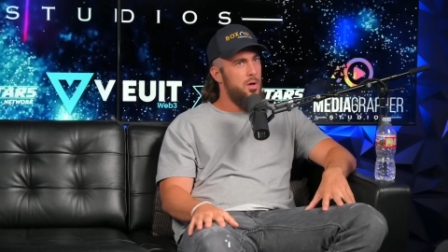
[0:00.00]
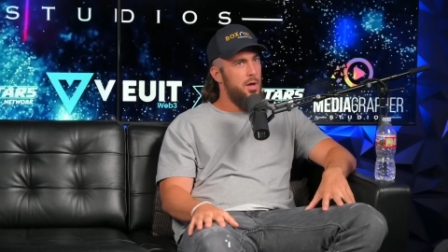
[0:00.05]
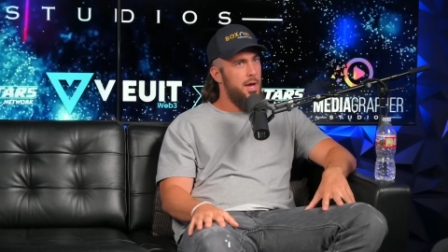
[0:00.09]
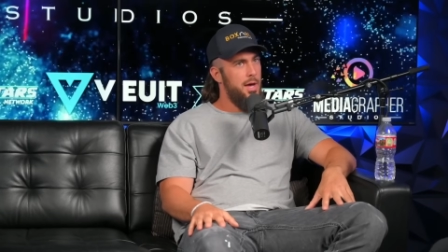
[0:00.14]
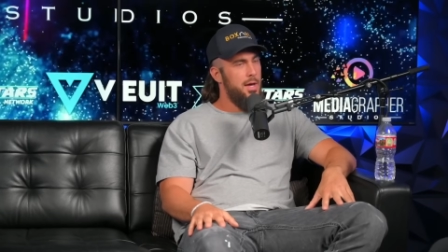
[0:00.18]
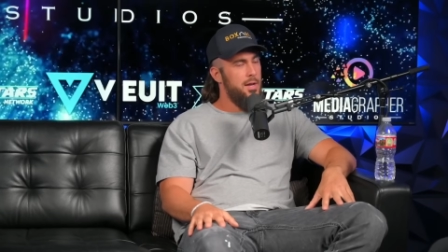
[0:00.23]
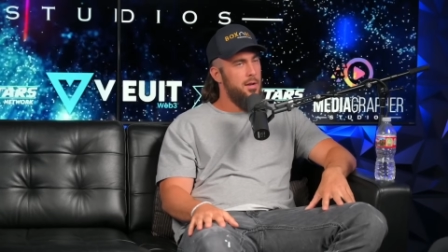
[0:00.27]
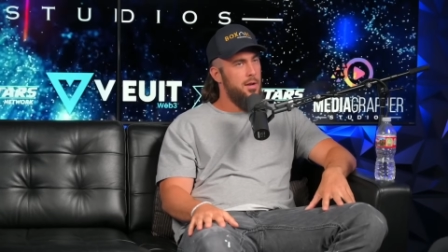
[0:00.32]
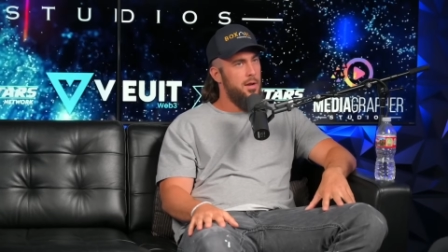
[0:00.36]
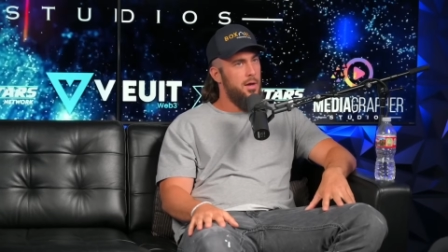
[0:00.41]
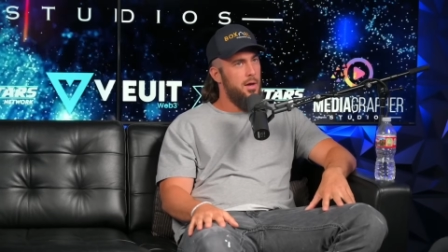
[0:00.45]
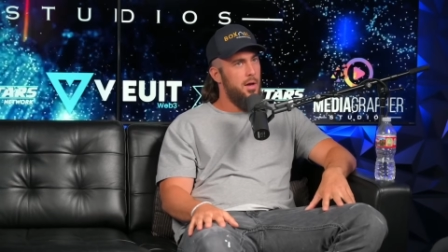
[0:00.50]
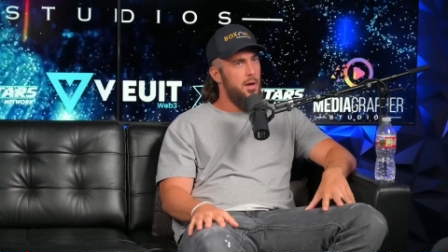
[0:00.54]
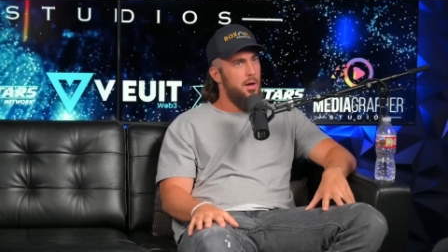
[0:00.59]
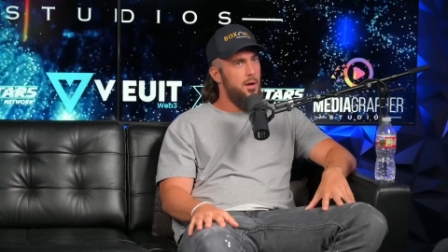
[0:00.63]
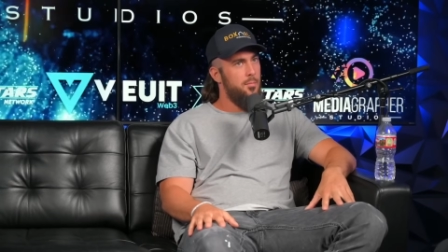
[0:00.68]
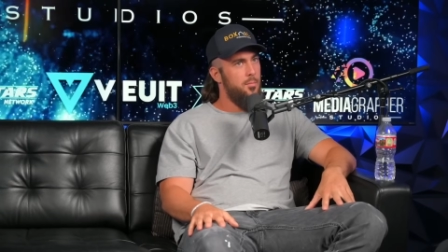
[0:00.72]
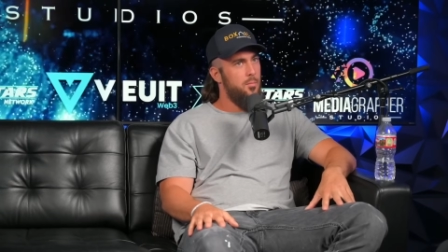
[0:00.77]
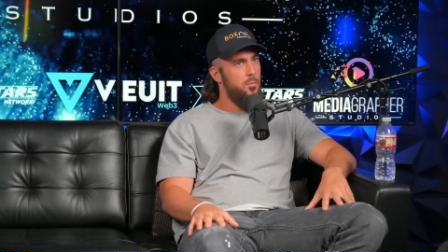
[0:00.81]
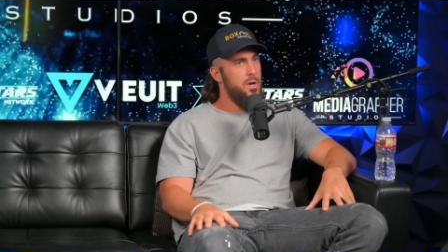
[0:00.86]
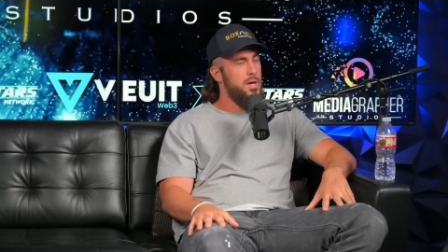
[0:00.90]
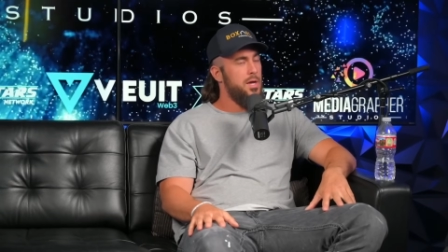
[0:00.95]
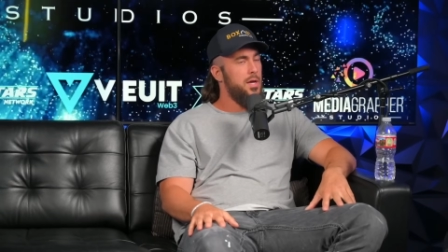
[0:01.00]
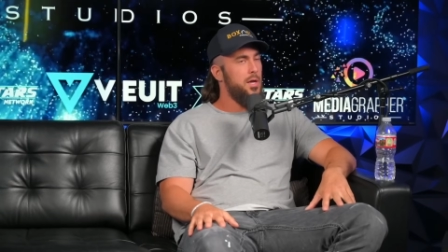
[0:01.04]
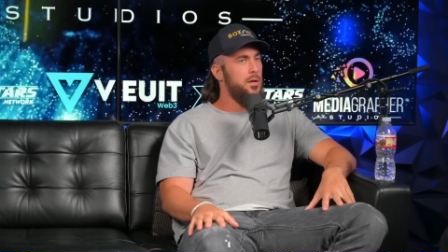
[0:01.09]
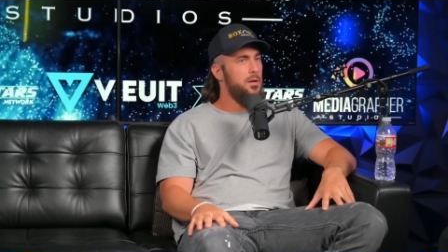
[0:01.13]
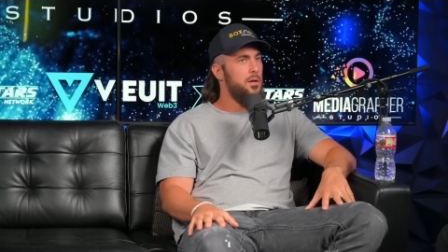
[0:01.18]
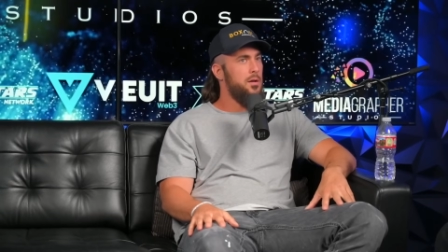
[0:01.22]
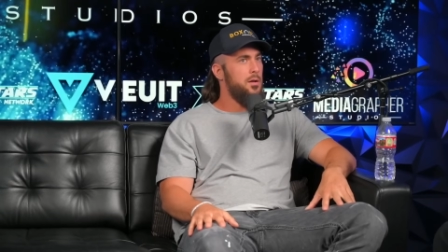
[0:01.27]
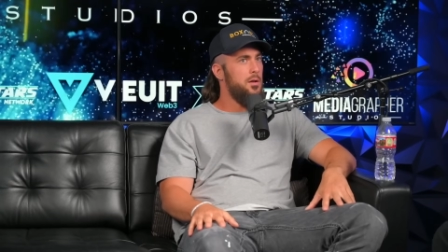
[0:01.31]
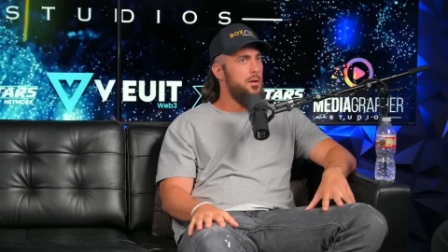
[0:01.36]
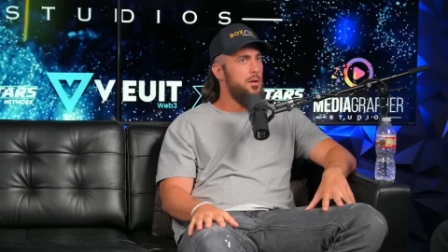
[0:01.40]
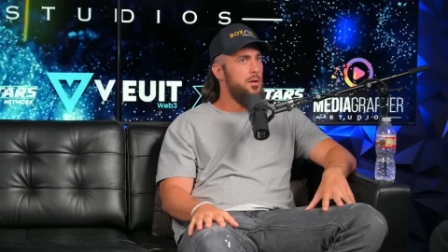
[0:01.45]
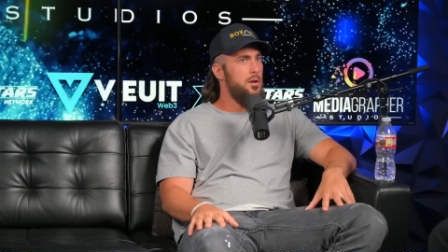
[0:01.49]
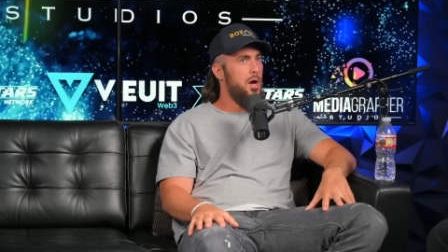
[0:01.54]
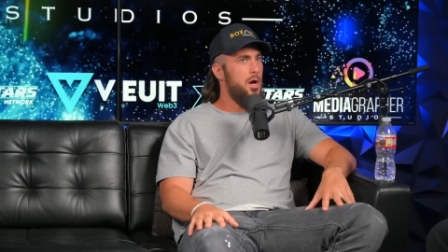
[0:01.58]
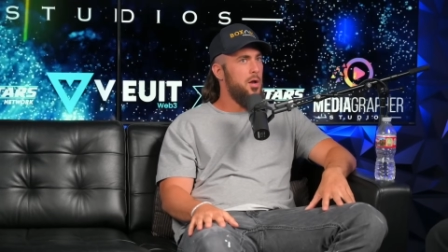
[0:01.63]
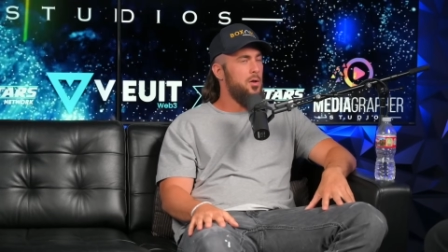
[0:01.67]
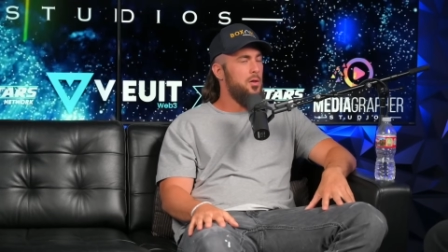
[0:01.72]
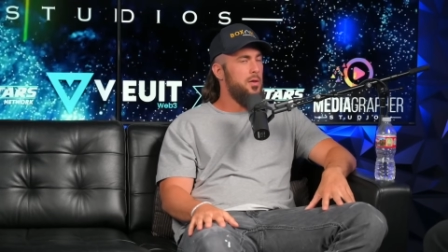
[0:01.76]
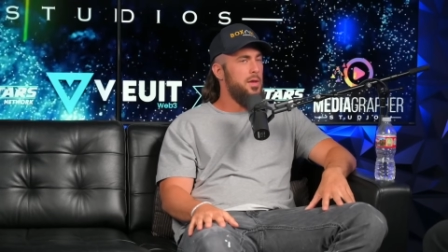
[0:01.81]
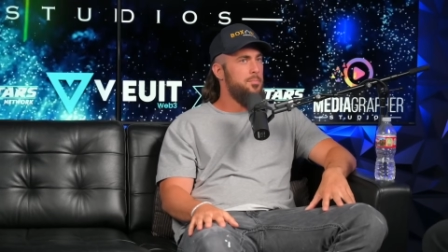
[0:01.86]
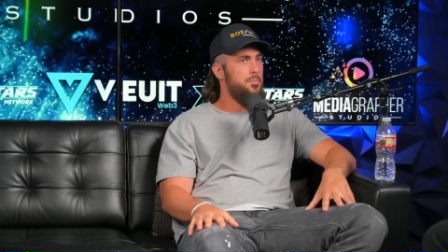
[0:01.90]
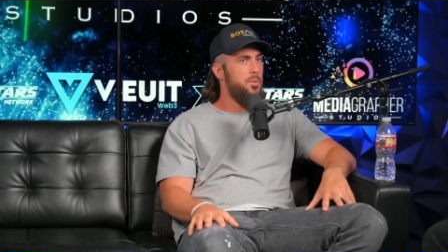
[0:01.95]
And uh, we can
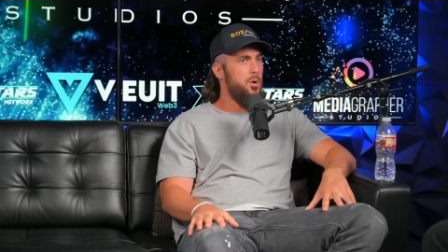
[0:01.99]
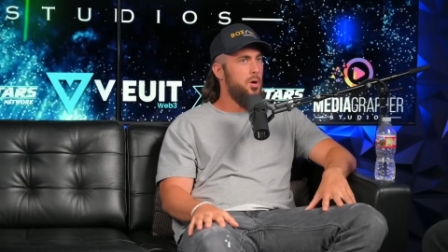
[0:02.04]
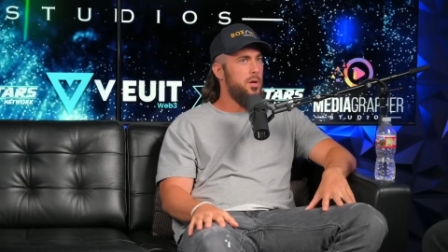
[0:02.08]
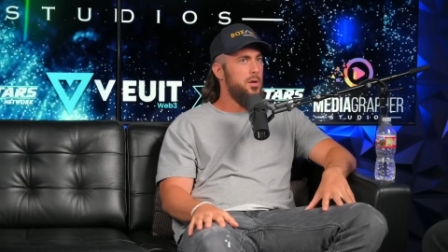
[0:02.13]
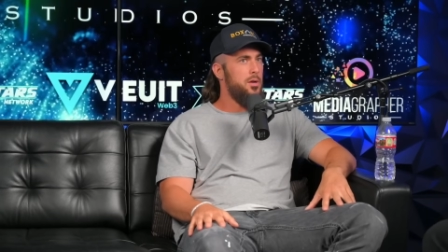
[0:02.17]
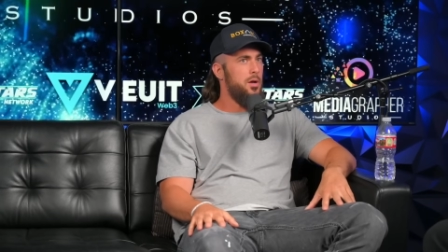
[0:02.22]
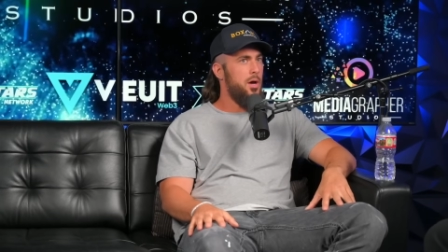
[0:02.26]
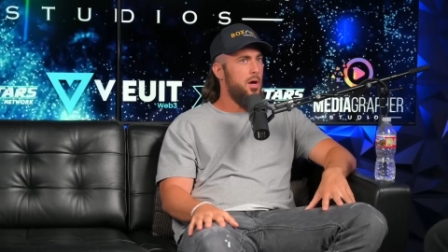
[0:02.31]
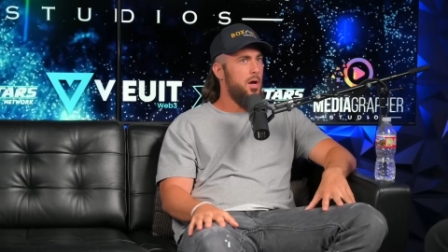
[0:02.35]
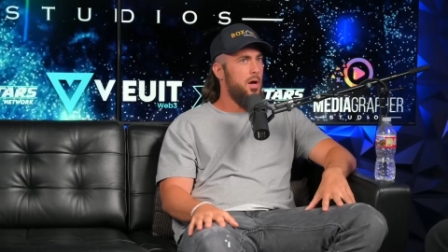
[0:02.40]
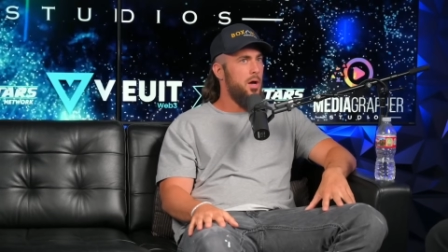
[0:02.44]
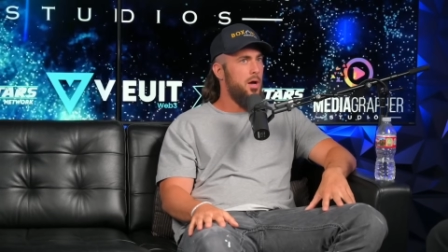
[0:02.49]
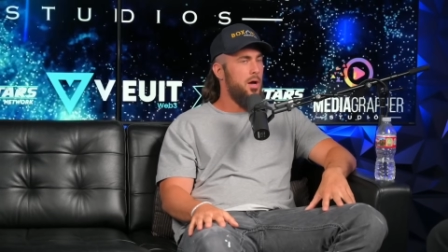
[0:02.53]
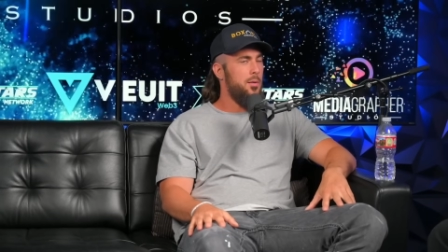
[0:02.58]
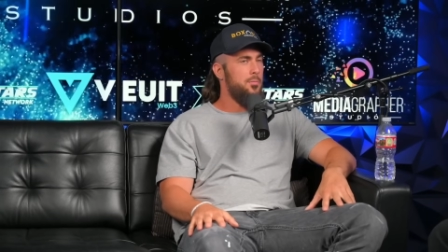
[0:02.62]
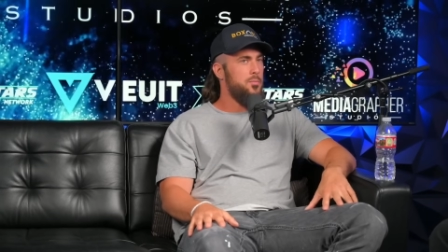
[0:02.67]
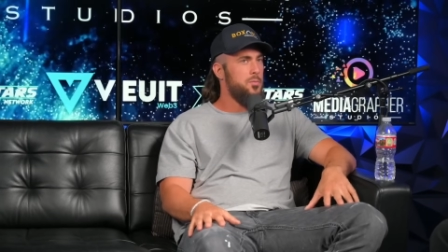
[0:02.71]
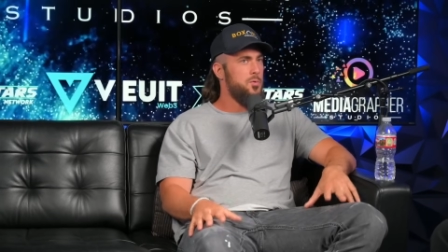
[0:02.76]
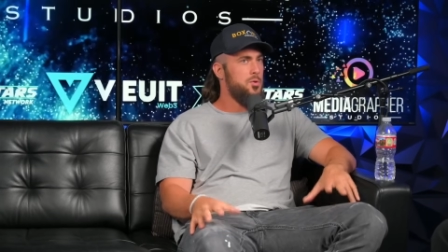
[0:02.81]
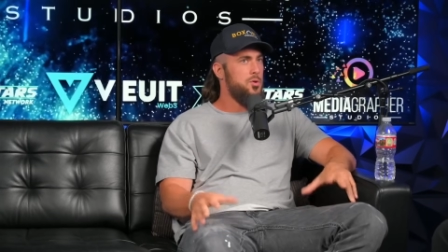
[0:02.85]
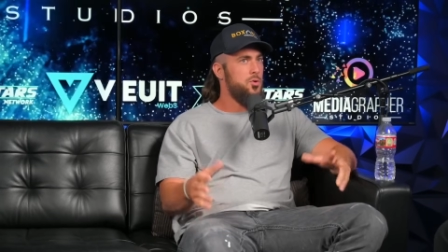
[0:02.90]
not only put uh,